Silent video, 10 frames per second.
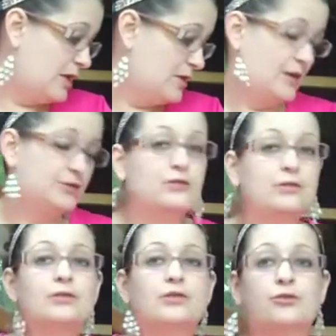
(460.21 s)
And that
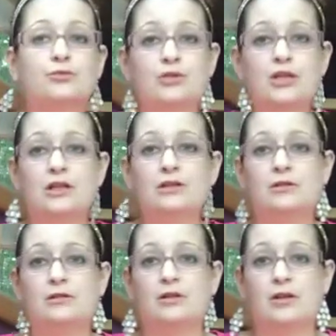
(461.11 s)
took
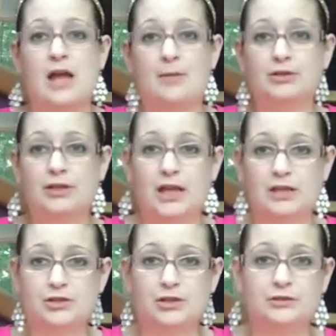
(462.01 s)
3
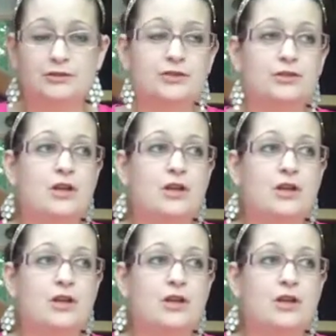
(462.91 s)
applications.